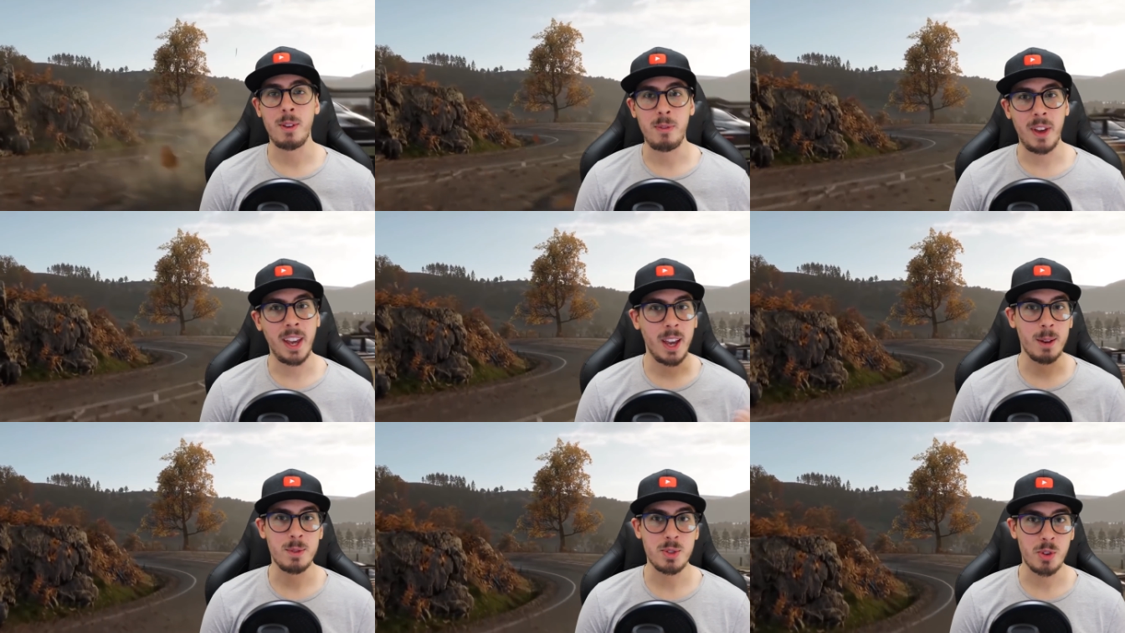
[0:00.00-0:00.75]
if you're
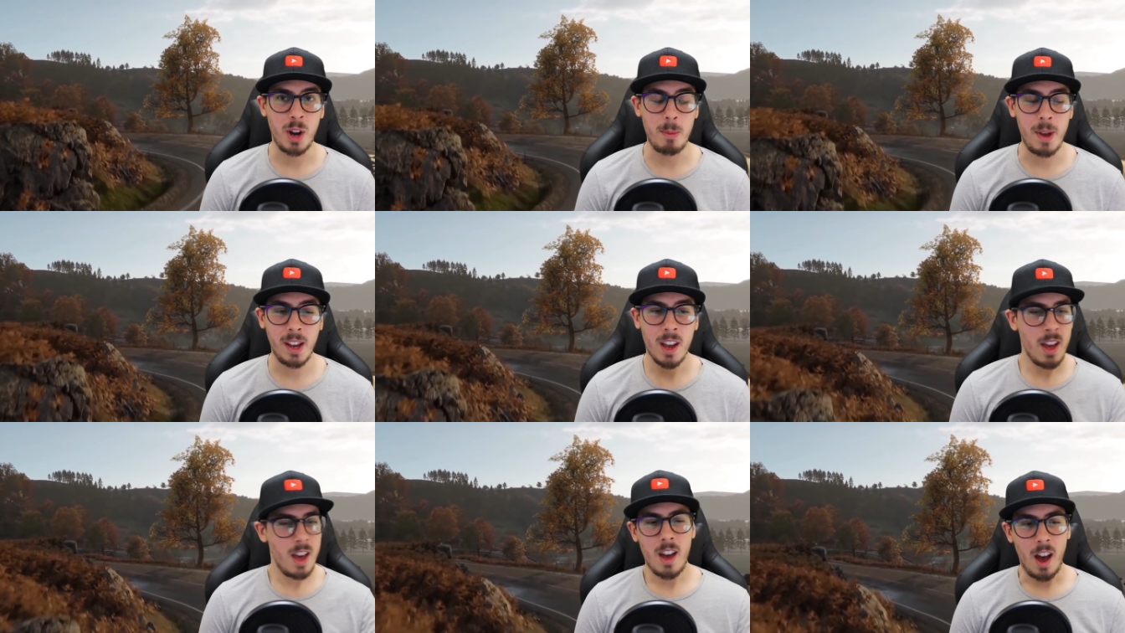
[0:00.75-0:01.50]
thinking of streaming.
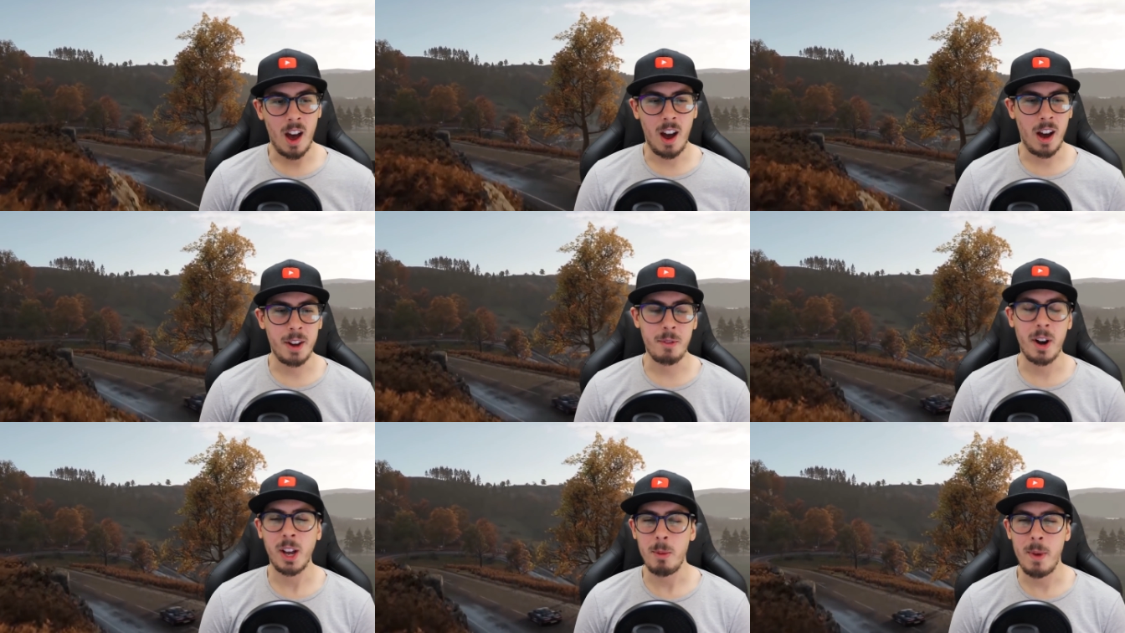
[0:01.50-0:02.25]
Uh, I'd
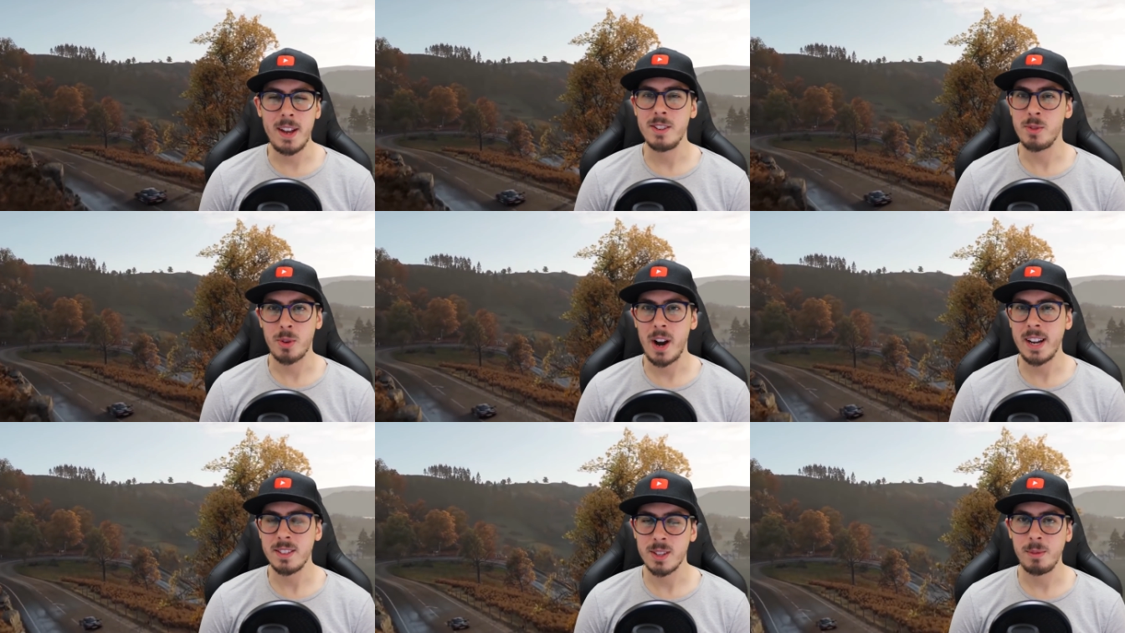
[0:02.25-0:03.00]
recommend
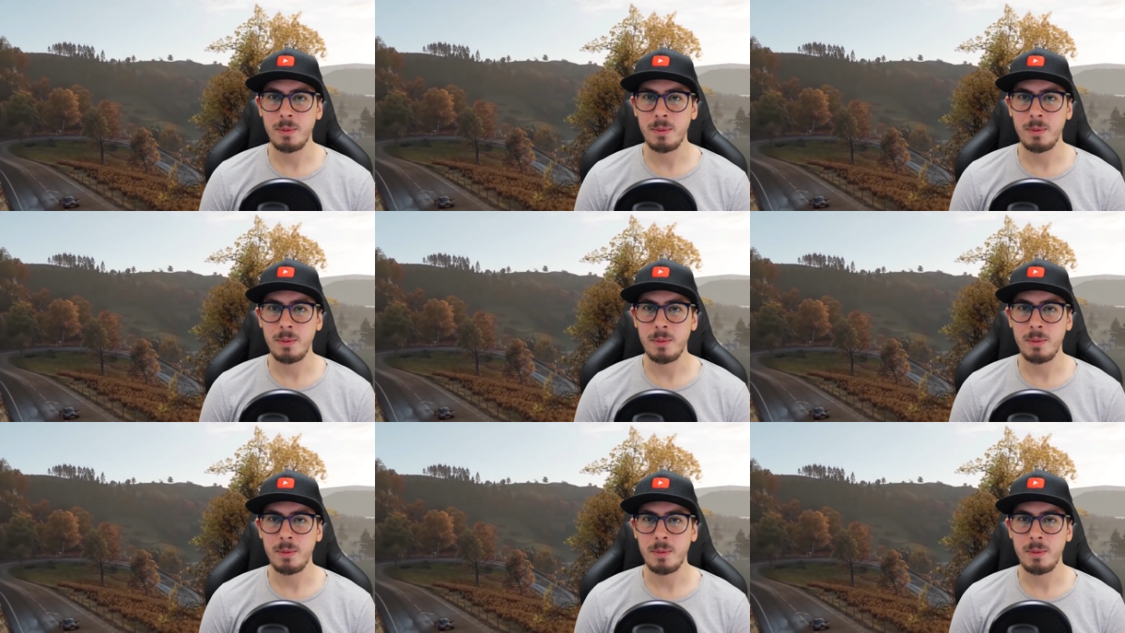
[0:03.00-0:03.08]
trying